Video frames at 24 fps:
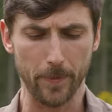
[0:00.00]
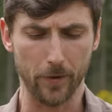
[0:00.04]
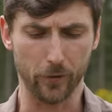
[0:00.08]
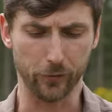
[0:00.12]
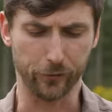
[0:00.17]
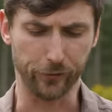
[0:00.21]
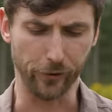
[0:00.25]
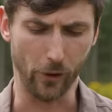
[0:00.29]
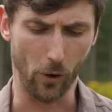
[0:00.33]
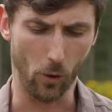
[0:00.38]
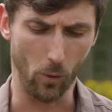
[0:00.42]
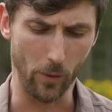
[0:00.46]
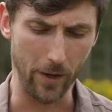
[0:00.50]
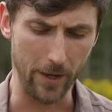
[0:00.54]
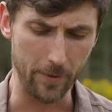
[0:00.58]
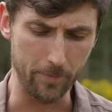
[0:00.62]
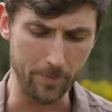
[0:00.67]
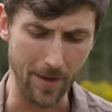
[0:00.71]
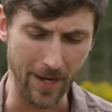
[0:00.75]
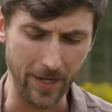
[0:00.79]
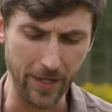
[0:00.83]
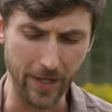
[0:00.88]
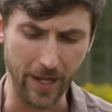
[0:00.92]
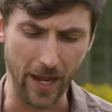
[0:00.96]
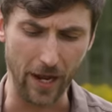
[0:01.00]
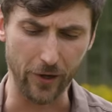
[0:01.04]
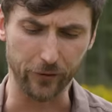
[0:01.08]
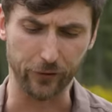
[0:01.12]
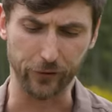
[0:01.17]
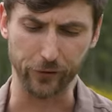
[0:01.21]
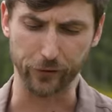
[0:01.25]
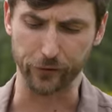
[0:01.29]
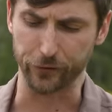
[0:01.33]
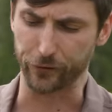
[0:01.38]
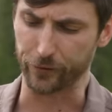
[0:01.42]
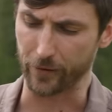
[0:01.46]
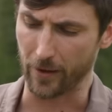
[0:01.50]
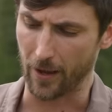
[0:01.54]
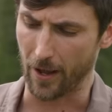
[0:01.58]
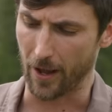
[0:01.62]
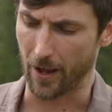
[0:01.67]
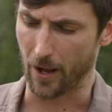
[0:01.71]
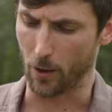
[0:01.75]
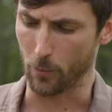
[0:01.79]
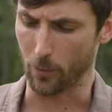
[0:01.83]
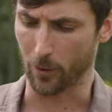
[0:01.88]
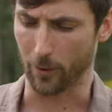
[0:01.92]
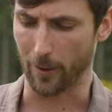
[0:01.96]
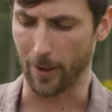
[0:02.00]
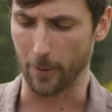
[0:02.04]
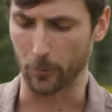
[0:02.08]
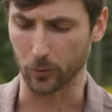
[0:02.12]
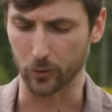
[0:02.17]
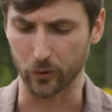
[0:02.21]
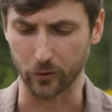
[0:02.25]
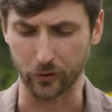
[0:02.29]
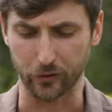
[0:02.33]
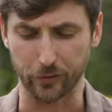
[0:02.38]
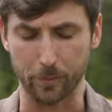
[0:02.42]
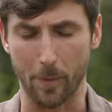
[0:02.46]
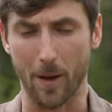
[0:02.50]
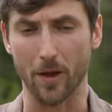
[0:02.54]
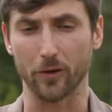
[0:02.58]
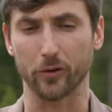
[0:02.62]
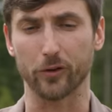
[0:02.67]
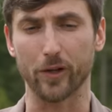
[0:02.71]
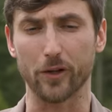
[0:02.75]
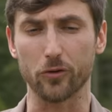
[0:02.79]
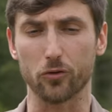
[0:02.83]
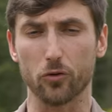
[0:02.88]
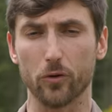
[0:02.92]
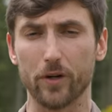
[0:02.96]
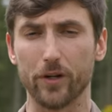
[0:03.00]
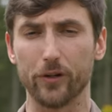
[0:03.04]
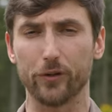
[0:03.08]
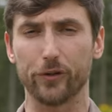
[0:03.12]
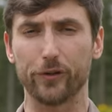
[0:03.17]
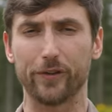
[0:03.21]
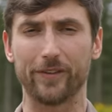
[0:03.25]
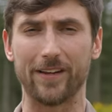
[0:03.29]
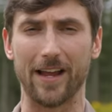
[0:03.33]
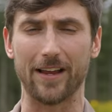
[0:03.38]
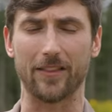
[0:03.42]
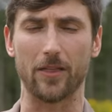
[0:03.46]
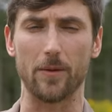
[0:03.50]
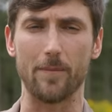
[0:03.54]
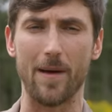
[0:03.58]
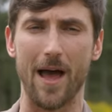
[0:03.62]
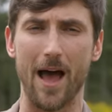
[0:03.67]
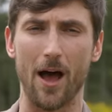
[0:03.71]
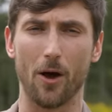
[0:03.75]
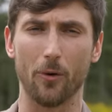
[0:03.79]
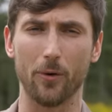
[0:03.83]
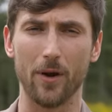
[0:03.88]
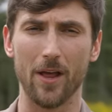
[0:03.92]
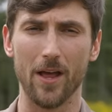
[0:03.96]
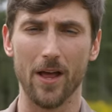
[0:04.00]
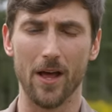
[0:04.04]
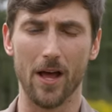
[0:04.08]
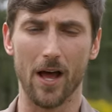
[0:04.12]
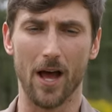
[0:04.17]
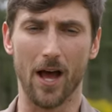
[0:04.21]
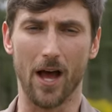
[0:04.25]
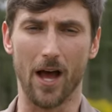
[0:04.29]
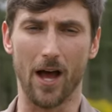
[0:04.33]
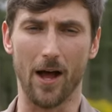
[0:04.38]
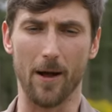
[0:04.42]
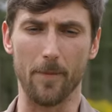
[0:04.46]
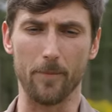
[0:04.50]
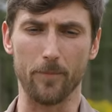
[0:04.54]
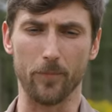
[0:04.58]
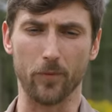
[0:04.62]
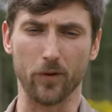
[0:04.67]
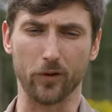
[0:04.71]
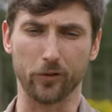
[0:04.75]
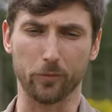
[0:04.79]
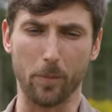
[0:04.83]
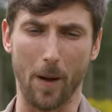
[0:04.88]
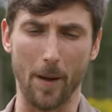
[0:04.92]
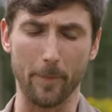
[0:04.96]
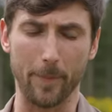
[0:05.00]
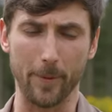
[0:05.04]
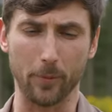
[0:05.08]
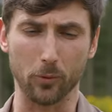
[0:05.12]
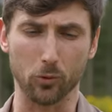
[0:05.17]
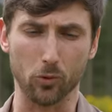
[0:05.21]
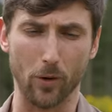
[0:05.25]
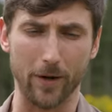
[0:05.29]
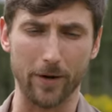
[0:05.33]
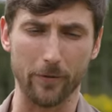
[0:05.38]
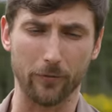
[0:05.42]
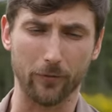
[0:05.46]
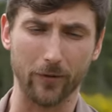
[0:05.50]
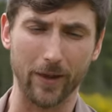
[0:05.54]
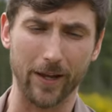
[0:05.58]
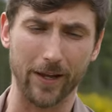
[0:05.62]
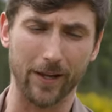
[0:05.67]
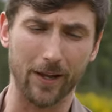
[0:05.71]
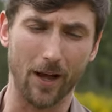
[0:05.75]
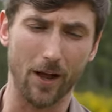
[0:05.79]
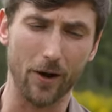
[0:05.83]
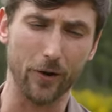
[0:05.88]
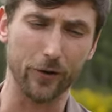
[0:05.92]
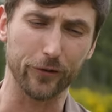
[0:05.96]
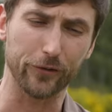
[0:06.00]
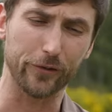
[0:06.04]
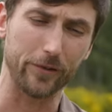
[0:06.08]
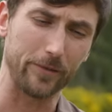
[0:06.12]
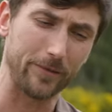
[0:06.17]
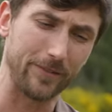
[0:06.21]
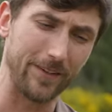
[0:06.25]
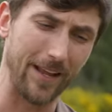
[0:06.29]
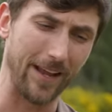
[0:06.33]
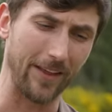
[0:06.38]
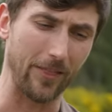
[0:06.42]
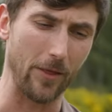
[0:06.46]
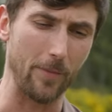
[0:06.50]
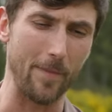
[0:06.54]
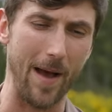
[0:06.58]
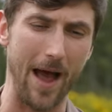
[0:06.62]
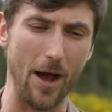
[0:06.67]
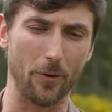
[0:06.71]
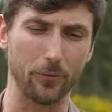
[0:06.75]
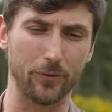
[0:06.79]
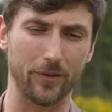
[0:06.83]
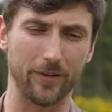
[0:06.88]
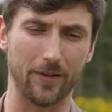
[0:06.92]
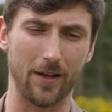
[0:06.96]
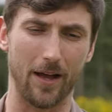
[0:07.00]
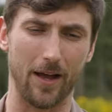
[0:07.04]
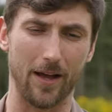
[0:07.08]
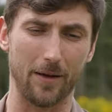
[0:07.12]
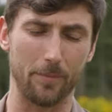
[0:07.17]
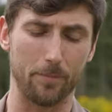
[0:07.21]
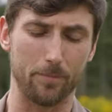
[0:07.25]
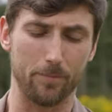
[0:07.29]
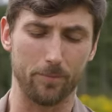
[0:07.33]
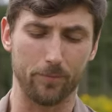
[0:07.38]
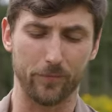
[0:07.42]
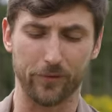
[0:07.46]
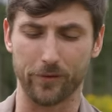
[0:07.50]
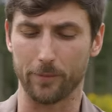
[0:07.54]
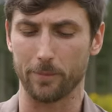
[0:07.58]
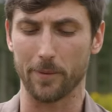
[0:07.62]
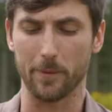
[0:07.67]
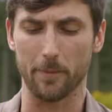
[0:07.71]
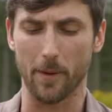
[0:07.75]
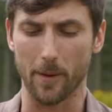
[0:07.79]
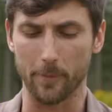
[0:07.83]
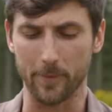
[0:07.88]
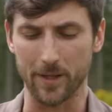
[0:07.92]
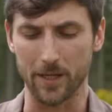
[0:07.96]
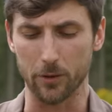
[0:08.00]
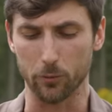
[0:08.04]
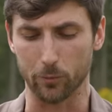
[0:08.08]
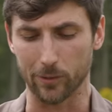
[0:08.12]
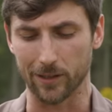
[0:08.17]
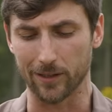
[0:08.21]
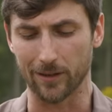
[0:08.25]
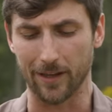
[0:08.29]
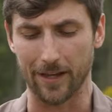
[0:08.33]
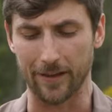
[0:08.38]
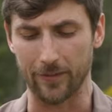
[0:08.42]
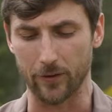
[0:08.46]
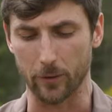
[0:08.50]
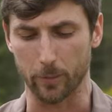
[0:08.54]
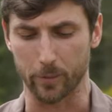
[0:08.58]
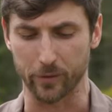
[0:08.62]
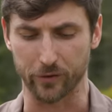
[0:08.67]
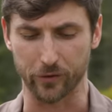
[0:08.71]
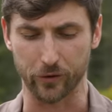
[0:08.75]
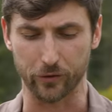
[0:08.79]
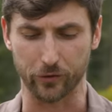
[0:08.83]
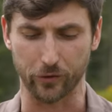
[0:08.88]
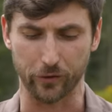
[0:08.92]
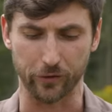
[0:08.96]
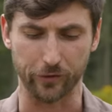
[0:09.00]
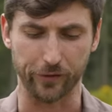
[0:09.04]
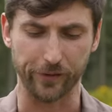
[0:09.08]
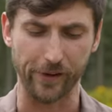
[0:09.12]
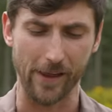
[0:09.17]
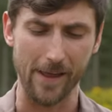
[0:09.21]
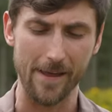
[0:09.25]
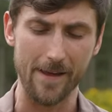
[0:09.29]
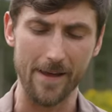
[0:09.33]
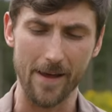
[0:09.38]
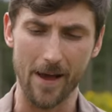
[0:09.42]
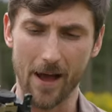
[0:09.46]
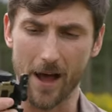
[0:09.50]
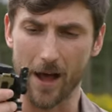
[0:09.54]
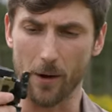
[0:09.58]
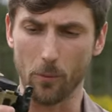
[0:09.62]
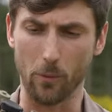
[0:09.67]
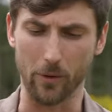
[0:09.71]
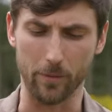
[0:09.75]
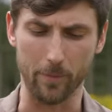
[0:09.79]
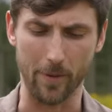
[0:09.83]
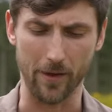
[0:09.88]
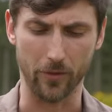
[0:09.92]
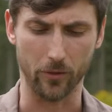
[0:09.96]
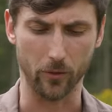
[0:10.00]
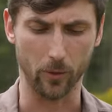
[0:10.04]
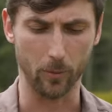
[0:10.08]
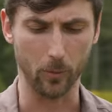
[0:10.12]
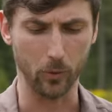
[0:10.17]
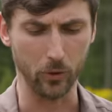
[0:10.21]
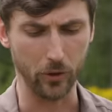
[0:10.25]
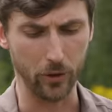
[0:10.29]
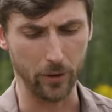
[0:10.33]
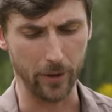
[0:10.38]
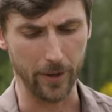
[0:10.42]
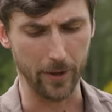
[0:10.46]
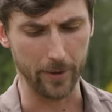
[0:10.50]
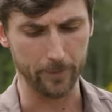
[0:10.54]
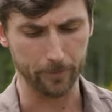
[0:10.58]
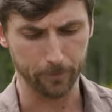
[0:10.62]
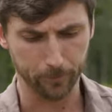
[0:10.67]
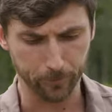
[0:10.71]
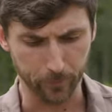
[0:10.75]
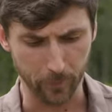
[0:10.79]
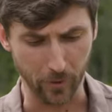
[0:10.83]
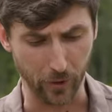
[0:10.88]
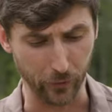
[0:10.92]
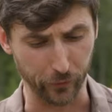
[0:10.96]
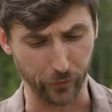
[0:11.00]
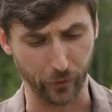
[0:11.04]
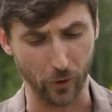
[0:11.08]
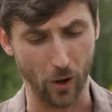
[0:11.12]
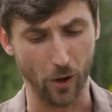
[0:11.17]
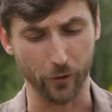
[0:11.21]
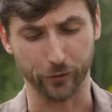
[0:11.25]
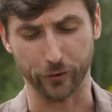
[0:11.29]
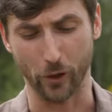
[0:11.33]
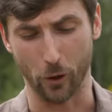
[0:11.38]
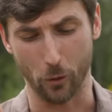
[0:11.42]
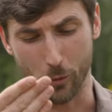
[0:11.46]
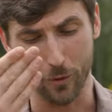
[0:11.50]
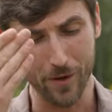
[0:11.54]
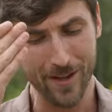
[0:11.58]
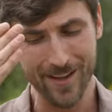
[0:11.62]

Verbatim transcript: So in many cases, uh, we were able to spot sentries, take them out, um, spot people trying to flank on us, take them out, uh, simply by me relaying their positions uh, with my thermal unit, because it also